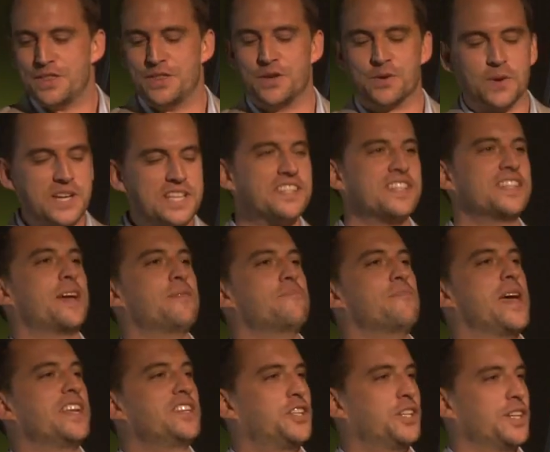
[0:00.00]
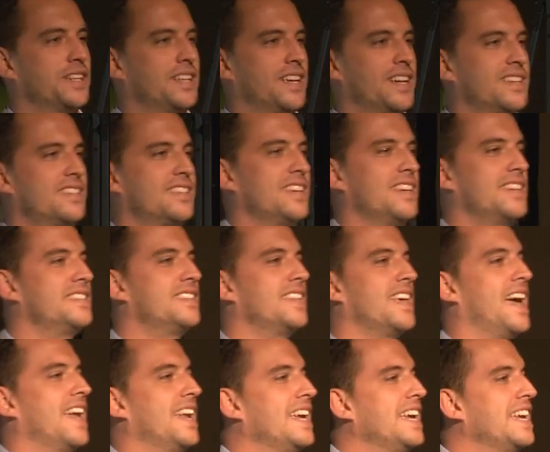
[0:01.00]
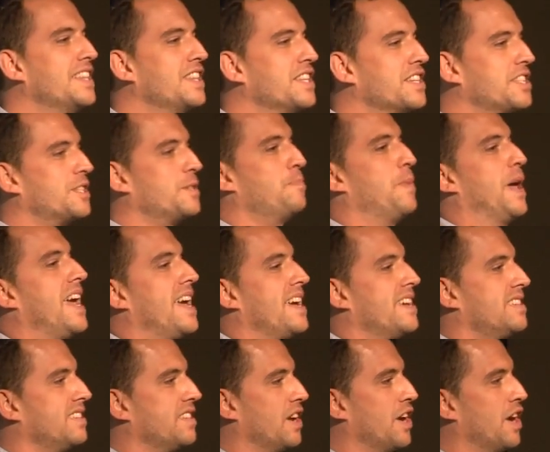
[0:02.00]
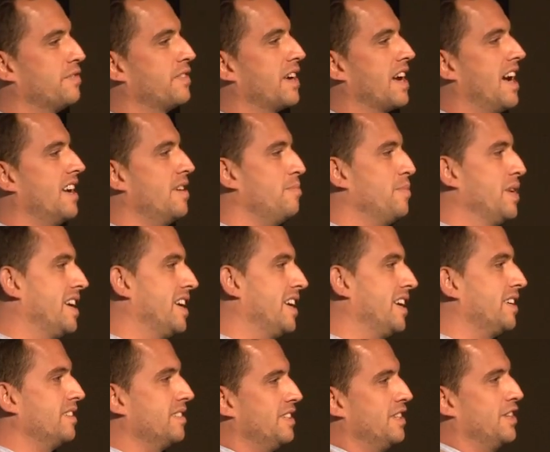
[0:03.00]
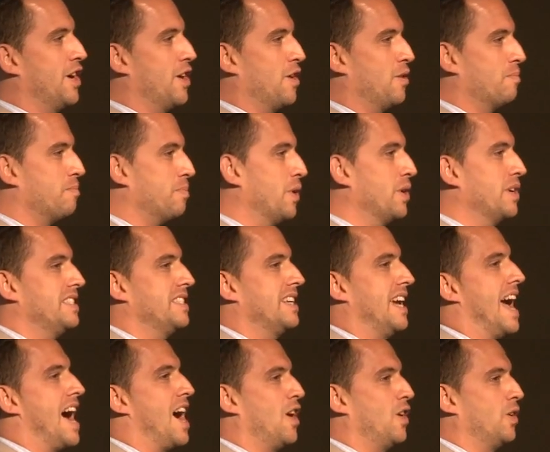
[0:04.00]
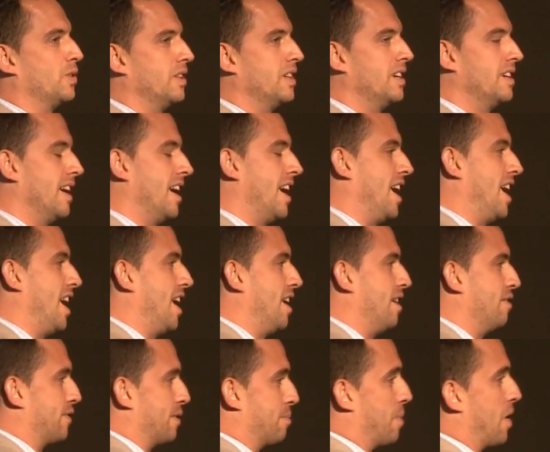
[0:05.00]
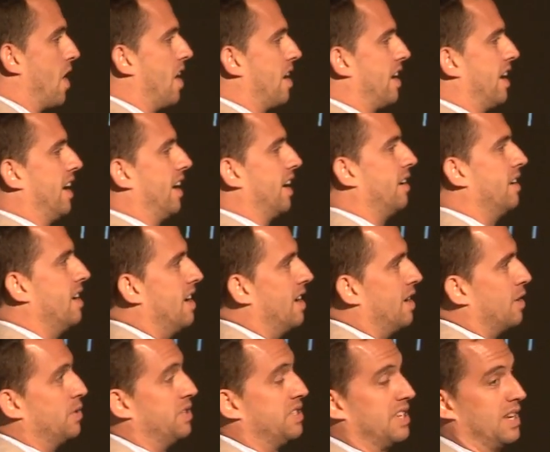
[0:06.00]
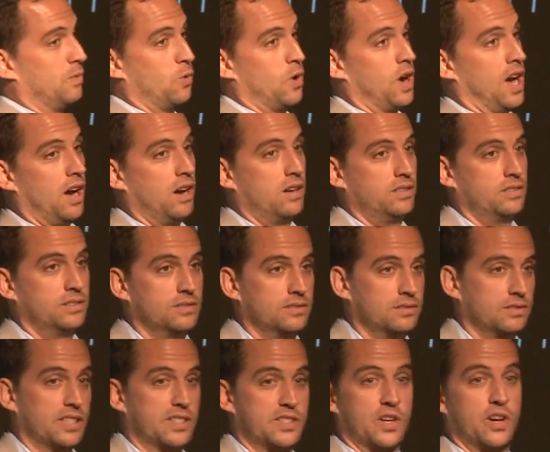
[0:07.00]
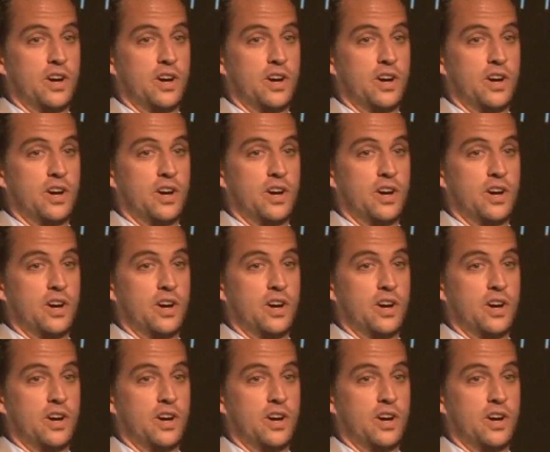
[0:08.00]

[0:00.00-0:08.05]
The reason I mention this is that in the space of kind of being, you know, put down uh, for parking, we said, well, let's